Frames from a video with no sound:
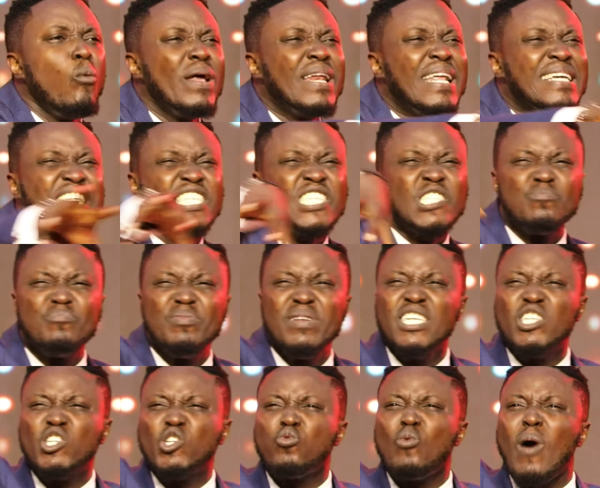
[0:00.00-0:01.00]
there's a
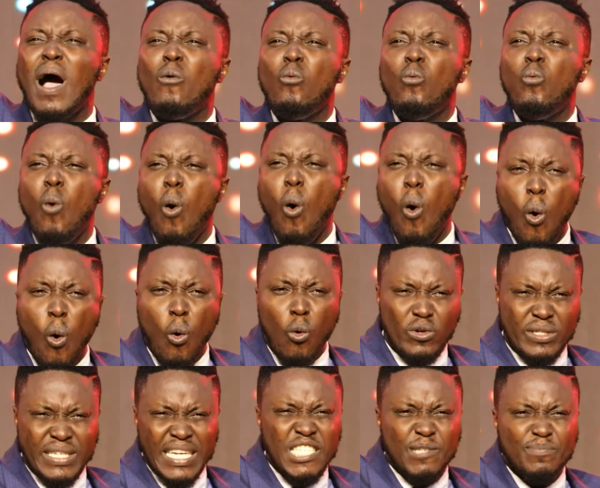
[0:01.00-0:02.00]
spiritual war,
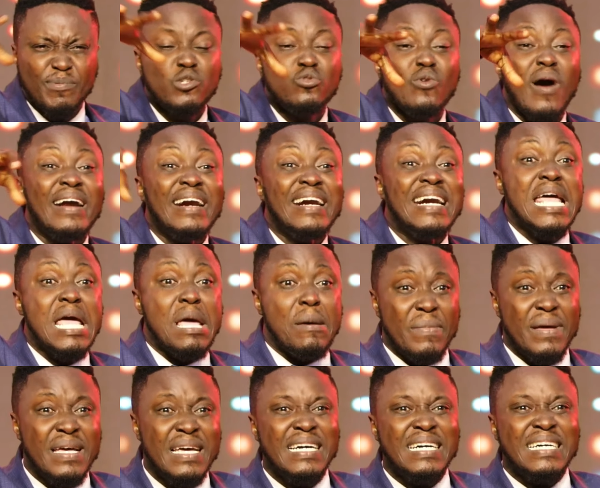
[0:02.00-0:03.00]
a spiritual
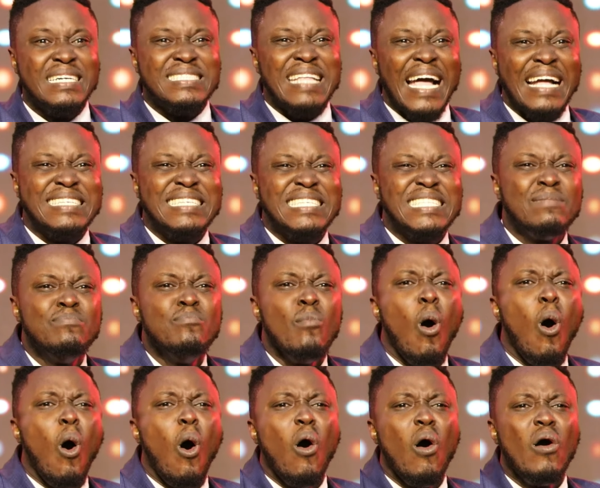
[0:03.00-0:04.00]
realm that is
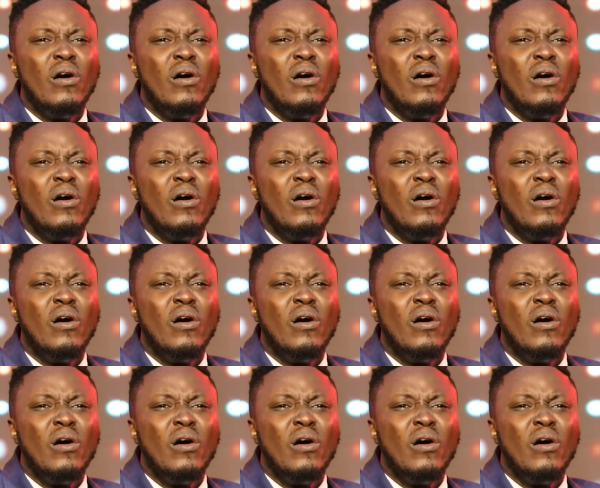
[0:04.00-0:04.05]
more